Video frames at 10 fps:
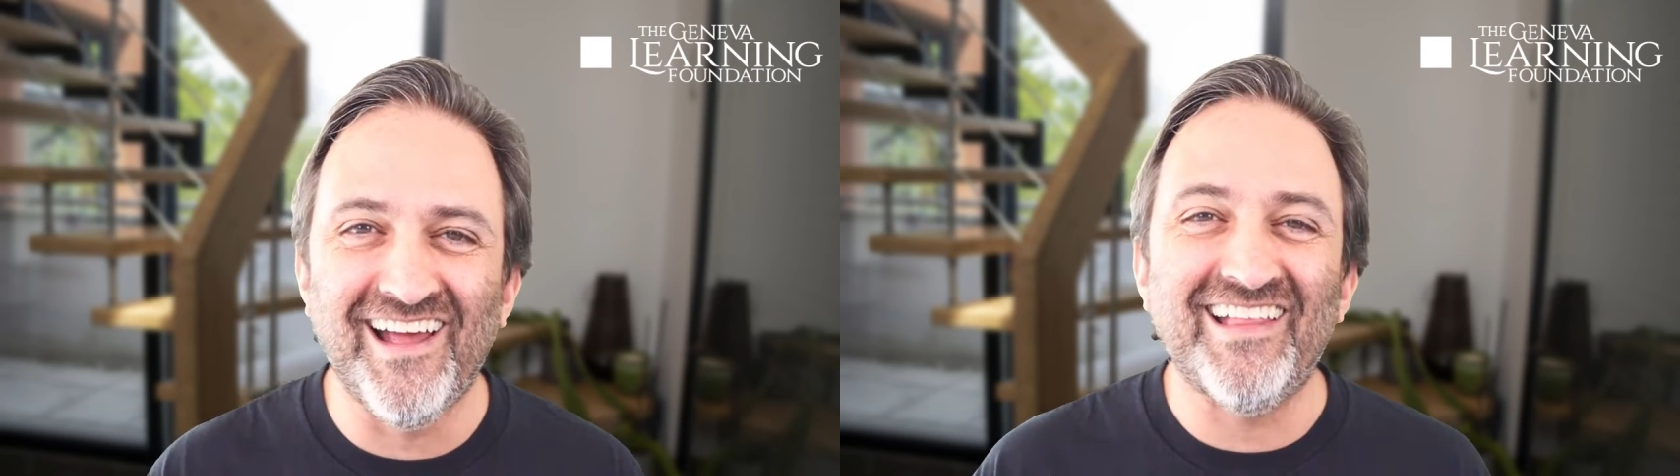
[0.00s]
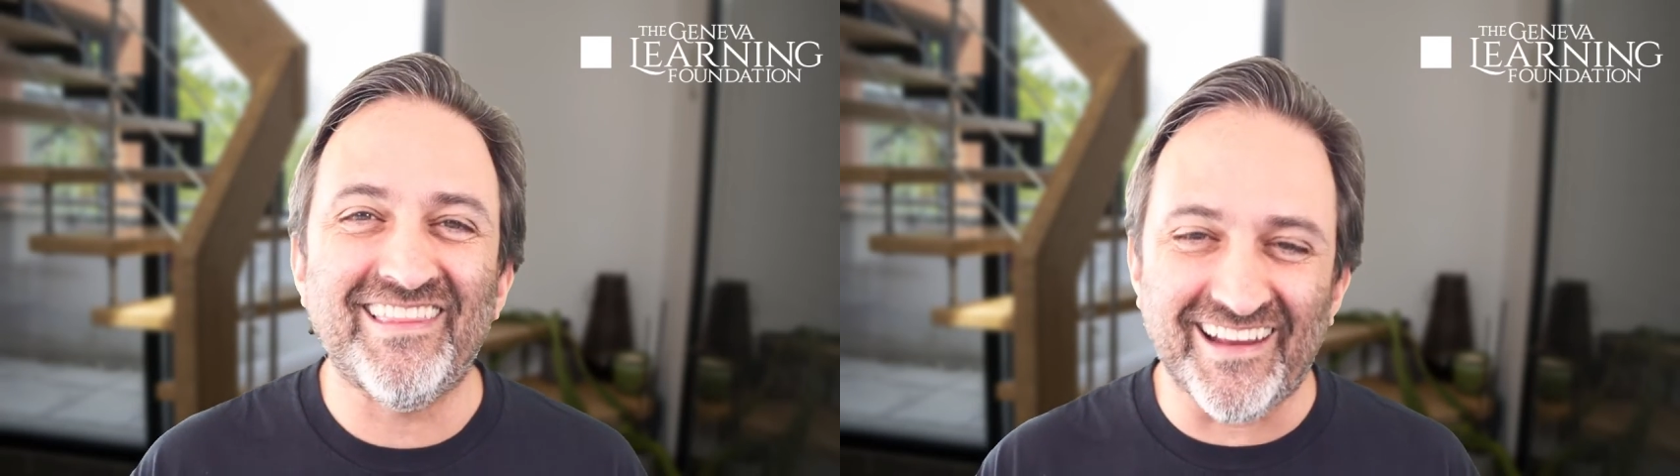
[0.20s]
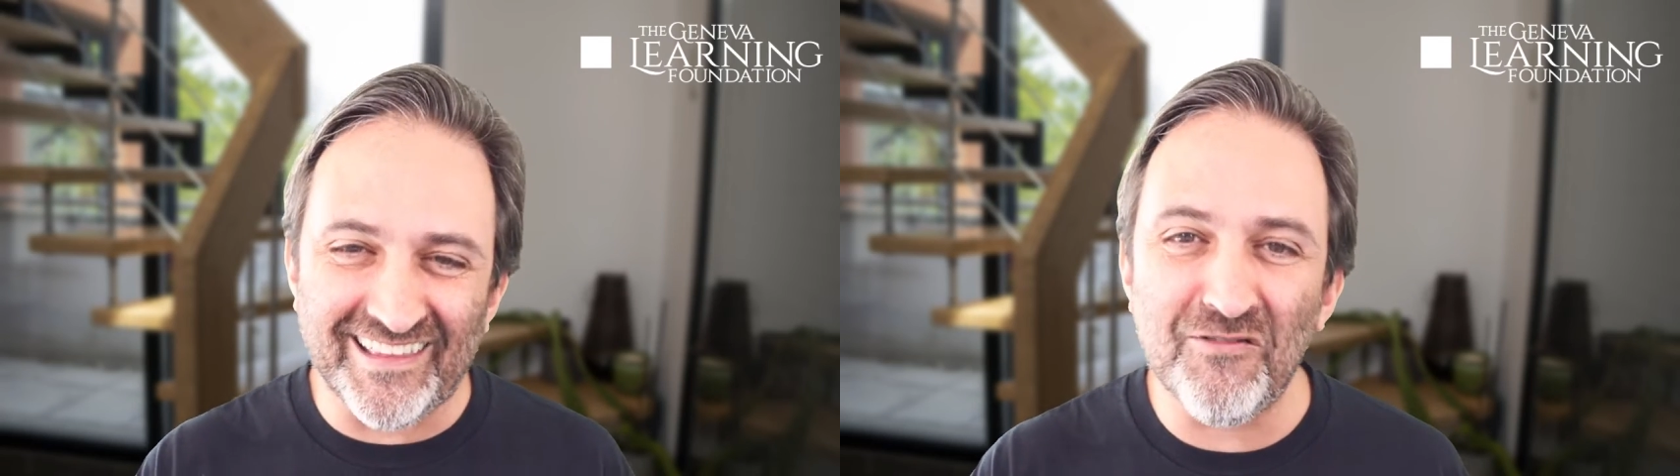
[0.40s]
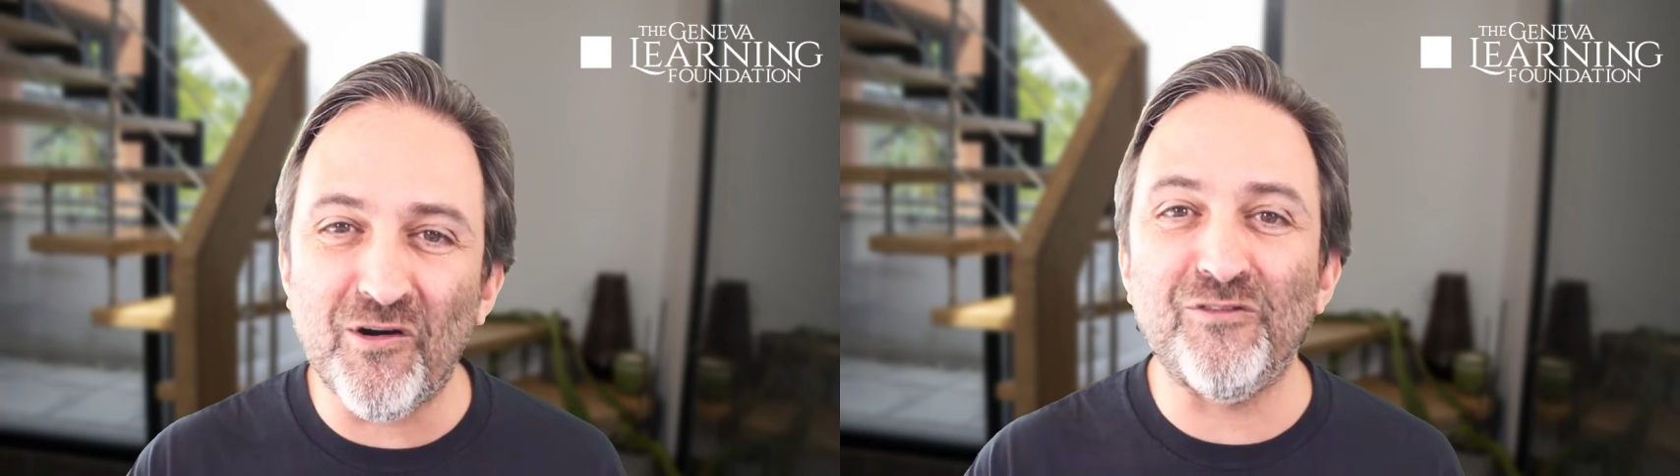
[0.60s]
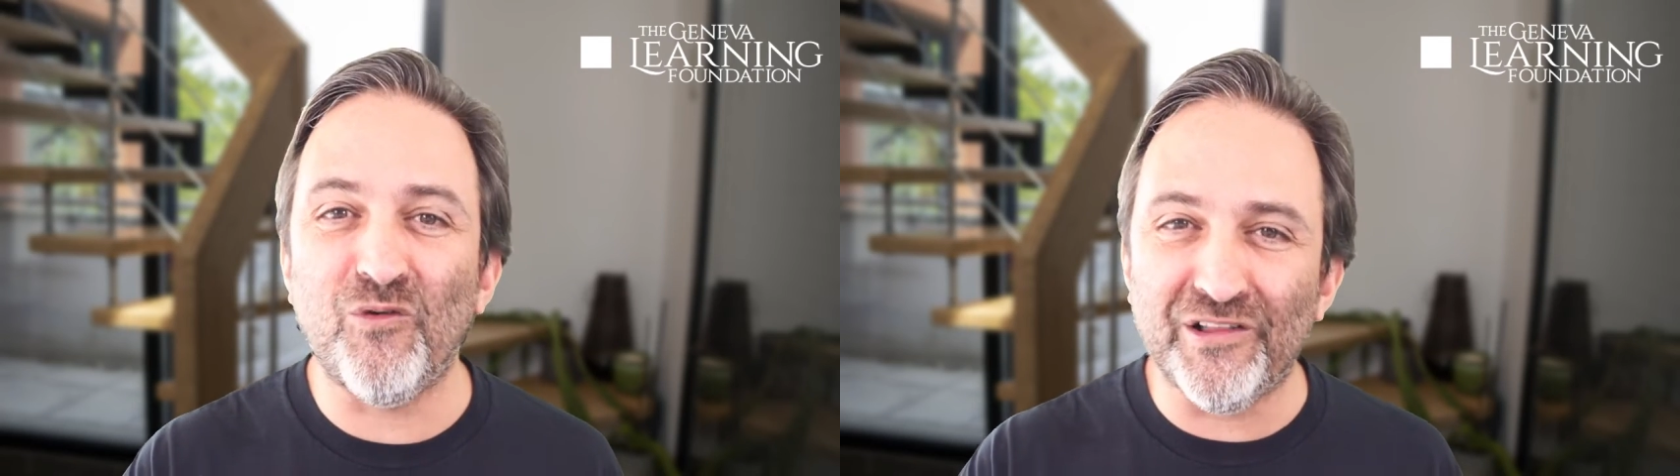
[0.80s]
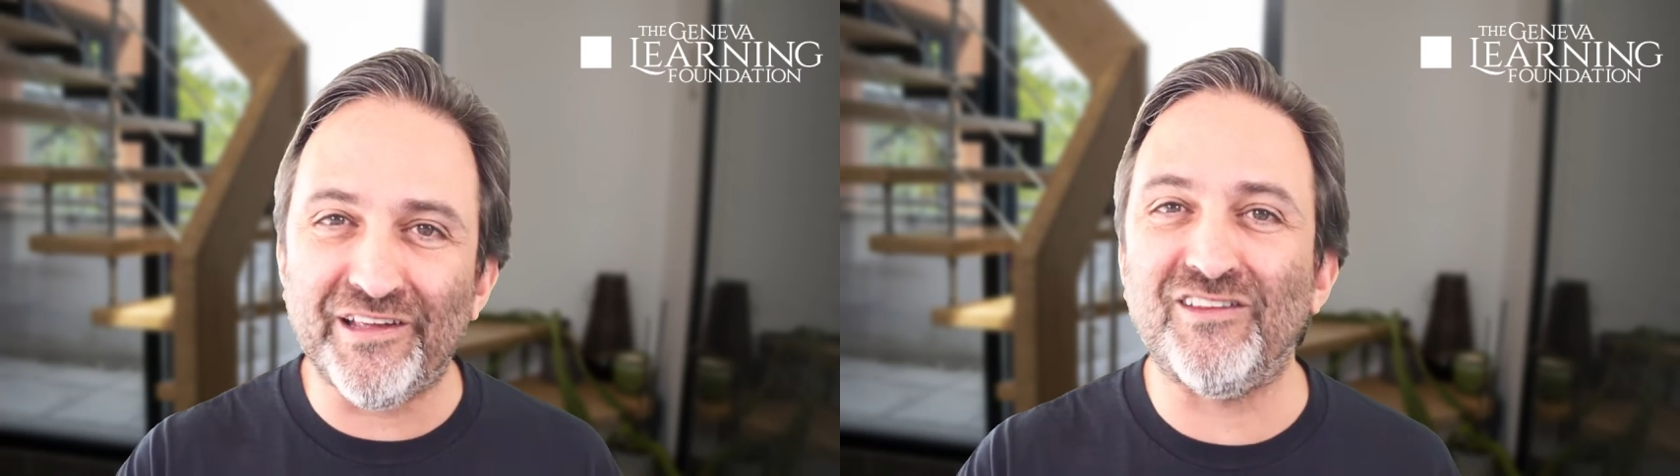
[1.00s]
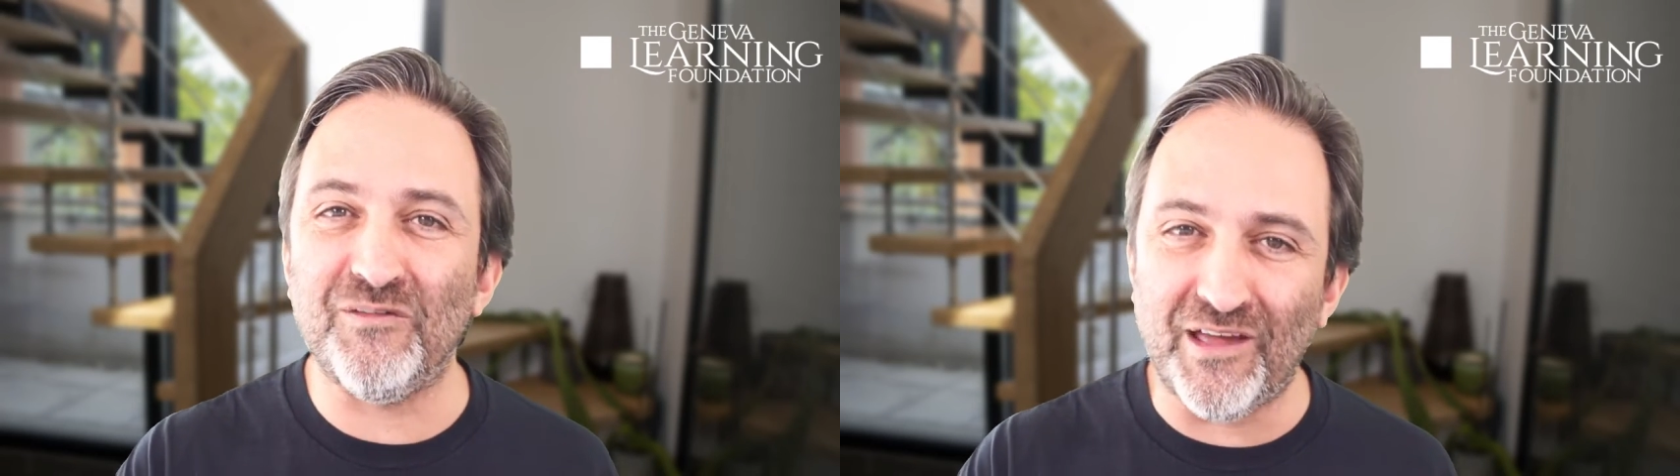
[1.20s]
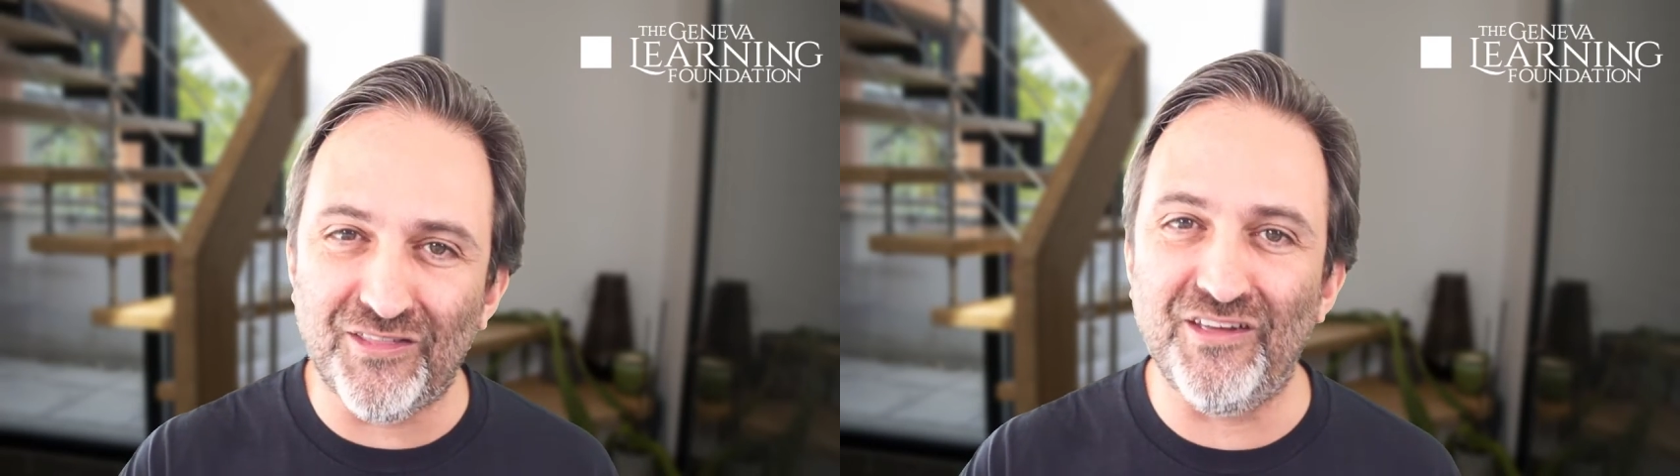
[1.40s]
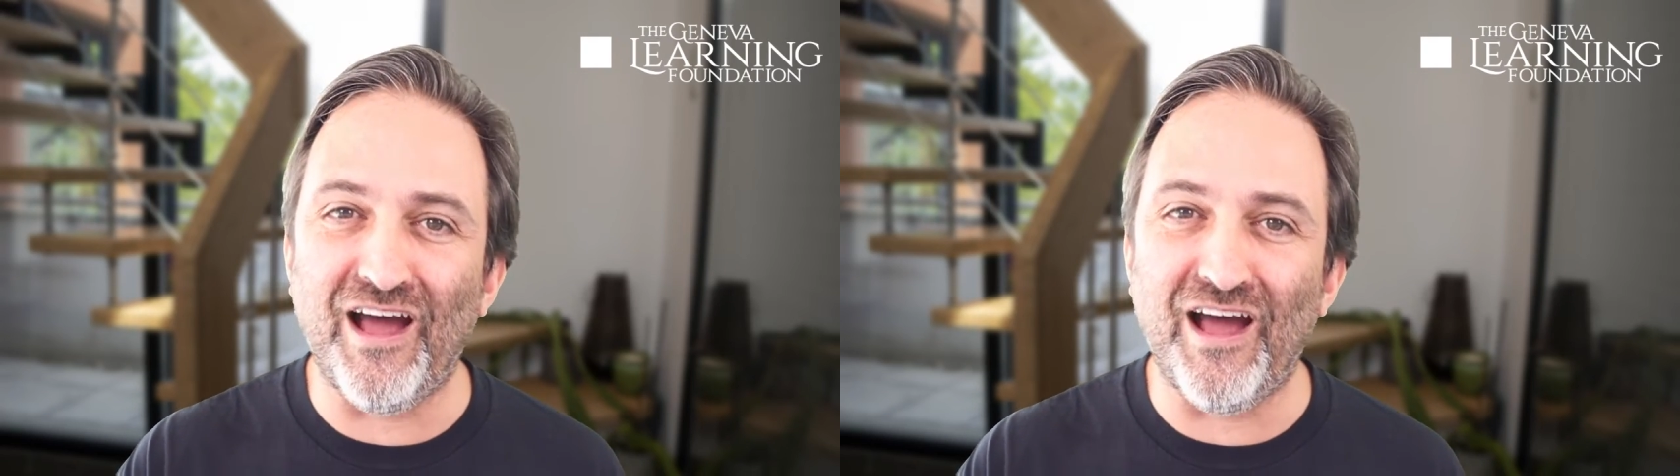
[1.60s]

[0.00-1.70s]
that anyone willing to make the